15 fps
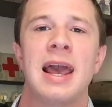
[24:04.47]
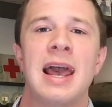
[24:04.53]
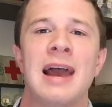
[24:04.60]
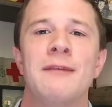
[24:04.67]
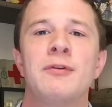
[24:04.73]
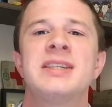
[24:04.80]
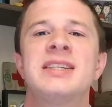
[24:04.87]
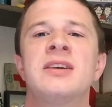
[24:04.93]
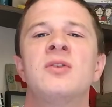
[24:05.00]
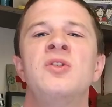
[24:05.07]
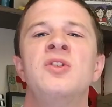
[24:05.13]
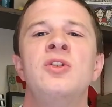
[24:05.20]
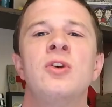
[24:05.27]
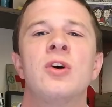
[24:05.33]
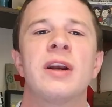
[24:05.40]
Every single
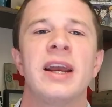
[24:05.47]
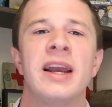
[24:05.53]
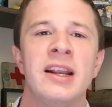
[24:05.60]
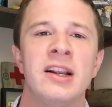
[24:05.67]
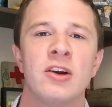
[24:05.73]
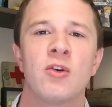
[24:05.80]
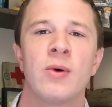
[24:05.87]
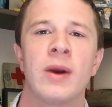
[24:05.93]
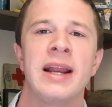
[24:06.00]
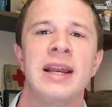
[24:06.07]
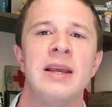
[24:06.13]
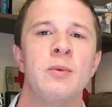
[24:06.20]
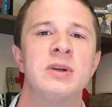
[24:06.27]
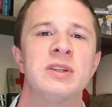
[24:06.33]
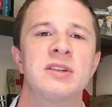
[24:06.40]
nook and
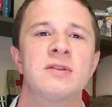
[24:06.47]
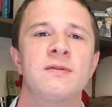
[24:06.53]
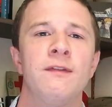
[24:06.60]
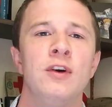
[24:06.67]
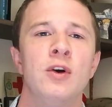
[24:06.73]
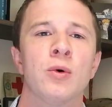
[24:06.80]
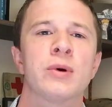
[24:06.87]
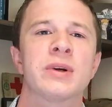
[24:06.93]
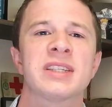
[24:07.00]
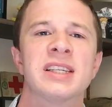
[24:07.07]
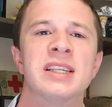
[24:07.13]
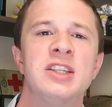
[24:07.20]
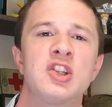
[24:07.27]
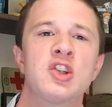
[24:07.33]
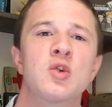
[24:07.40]
cranny was
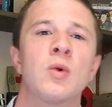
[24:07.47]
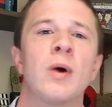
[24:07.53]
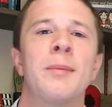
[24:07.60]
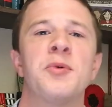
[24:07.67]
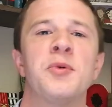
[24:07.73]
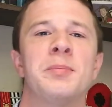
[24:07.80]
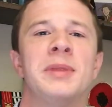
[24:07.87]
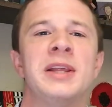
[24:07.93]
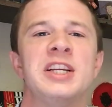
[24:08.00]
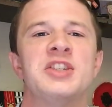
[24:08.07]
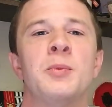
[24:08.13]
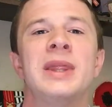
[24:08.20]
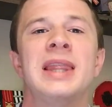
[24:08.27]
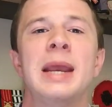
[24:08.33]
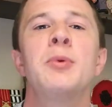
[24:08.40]
furiously scrubbed with bleach. And
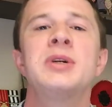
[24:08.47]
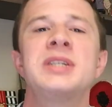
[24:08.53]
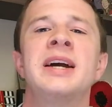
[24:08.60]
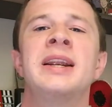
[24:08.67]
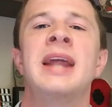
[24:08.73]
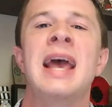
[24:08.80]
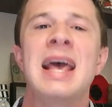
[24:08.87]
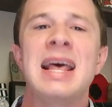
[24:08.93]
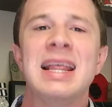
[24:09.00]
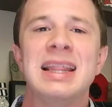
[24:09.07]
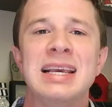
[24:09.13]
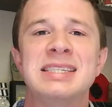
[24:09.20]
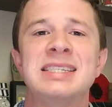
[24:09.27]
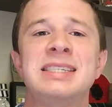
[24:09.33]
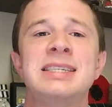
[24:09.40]
when they were done, they
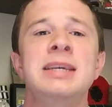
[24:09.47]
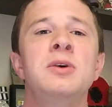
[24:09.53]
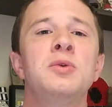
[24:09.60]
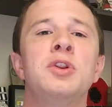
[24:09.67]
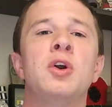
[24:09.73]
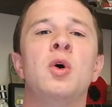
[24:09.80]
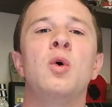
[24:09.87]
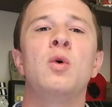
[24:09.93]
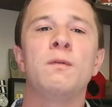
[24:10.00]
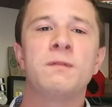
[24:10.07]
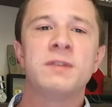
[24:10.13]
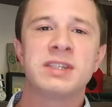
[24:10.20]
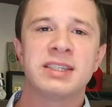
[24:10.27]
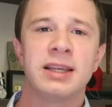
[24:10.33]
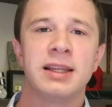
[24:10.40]
sealed the whole
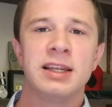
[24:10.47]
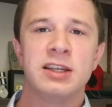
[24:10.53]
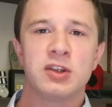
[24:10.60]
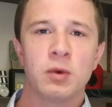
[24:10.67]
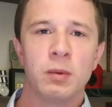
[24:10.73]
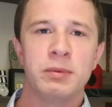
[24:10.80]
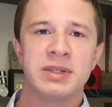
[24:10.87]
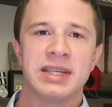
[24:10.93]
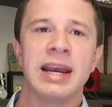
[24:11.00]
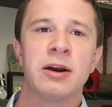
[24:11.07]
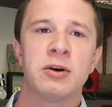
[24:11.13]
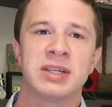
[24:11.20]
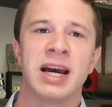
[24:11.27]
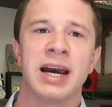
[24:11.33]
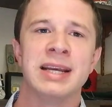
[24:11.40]
facility so it was
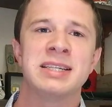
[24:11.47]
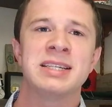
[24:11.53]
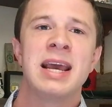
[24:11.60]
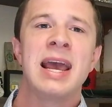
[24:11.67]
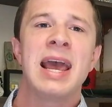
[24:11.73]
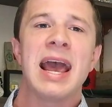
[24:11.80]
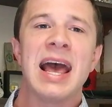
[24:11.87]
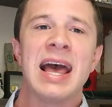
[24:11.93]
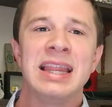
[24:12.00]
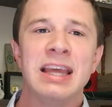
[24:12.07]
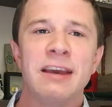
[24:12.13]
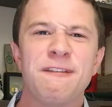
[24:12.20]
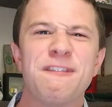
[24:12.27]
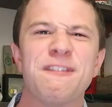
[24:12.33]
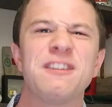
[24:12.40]
airtight, and they
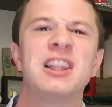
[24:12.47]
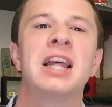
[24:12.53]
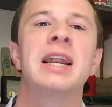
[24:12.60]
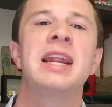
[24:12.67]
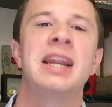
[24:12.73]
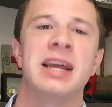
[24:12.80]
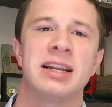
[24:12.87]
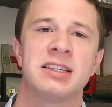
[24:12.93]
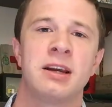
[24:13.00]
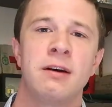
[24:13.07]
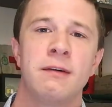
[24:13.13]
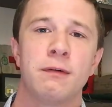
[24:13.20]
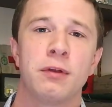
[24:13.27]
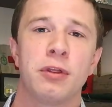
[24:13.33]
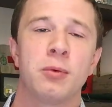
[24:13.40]
flooded it
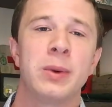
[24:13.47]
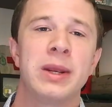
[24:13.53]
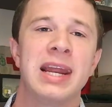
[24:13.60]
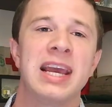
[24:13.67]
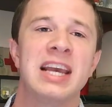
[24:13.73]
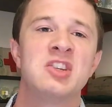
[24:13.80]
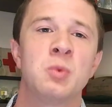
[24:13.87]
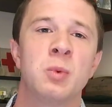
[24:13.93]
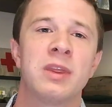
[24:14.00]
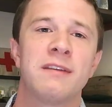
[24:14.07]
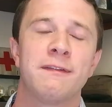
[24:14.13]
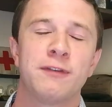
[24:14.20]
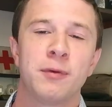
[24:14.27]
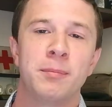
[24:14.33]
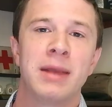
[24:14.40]
for 3 days with
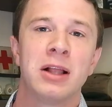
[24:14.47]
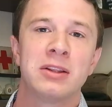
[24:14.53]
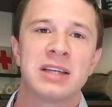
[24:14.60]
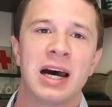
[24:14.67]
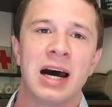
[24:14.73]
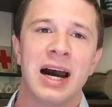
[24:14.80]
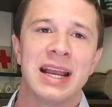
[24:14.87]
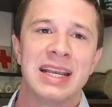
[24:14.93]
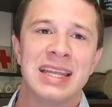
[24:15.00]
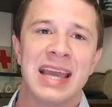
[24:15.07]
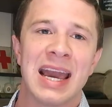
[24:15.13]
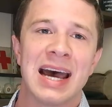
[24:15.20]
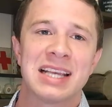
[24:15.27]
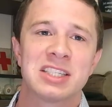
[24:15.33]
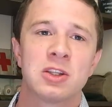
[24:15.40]
formaldehyde
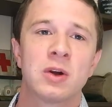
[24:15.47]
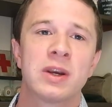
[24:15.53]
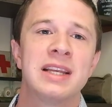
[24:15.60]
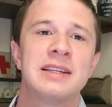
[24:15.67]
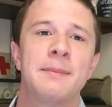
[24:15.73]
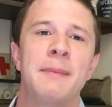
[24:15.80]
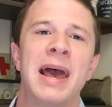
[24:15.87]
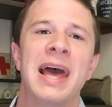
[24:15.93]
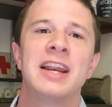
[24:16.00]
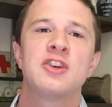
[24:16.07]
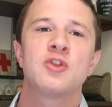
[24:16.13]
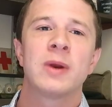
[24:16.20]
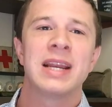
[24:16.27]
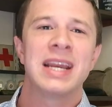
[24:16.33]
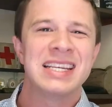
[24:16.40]
gas, looking to
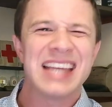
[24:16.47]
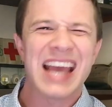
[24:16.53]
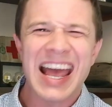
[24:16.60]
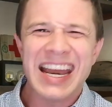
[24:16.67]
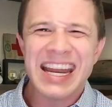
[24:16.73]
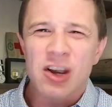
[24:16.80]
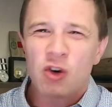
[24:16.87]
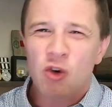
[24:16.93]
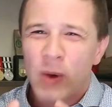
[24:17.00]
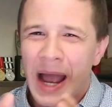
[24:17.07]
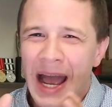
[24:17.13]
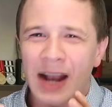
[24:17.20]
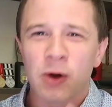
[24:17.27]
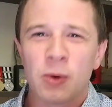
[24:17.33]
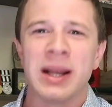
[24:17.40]
penetrate into any
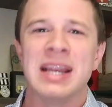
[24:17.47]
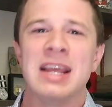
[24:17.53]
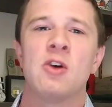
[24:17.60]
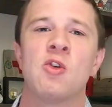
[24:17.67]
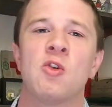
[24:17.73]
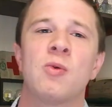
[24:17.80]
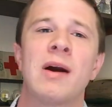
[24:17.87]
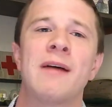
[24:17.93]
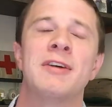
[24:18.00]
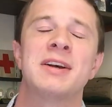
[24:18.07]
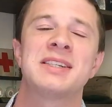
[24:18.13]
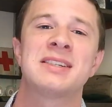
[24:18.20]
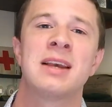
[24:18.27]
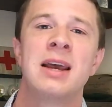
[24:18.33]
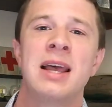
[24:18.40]
crack or any
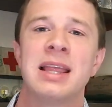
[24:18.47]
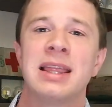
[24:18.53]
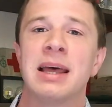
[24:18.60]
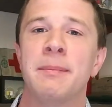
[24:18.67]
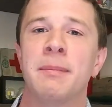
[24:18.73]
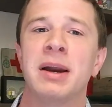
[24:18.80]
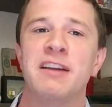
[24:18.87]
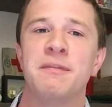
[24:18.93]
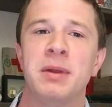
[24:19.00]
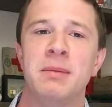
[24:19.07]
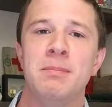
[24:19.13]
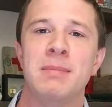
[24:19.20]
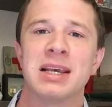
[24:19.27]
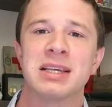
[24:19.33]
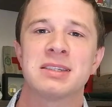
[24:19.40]
crevice that might have
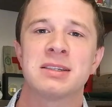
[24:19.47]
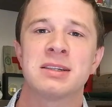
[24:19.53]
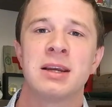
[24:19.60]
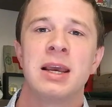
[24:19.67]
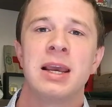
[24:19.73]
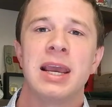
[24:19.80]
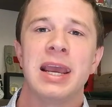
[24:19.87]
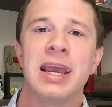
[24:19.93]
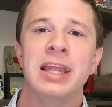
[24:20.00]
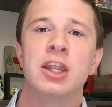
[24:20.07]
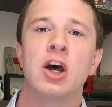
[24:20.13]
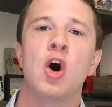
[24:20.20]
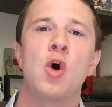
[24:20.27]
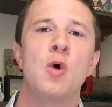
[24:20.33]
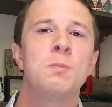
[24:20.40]
been missed, in the
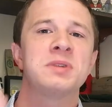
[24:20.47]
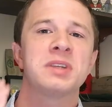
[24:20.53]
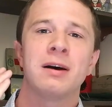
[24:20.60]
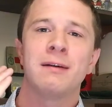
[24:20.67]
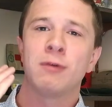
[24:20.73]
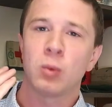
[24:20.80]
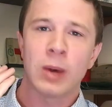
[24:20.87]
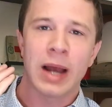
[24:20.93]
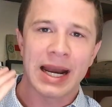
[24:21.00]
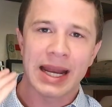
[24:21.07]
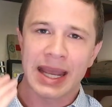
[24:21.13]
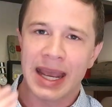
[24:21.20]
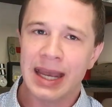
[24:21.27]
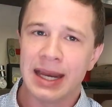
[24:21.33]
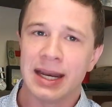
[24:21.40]
hopes of
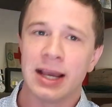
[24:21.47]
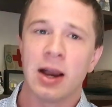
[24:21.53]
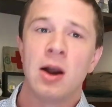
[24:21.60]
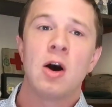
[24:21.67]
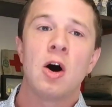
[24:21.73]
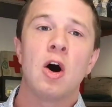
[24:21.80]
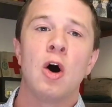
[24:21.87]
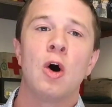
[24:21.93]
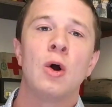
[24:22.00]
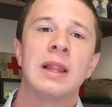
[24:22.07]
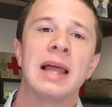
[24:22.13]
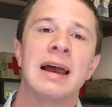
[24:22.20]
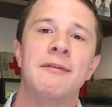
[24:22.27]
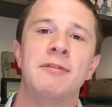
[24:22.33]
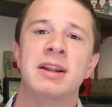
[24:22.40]
eradicating all
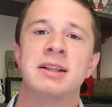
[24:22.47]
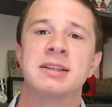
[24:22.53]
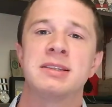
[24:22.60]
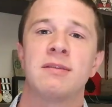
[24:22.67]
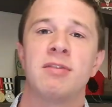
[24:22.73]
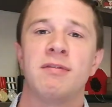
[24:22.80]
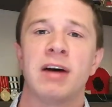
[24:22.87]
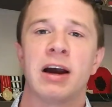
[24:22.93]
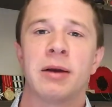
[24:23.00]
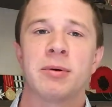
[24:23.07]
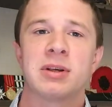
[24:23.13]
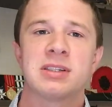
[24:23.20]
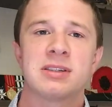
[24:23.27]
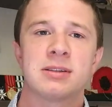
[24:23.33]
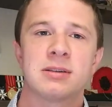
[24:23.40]
evidence of the
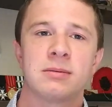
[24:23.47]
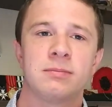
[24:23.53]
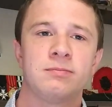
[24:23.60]
virus.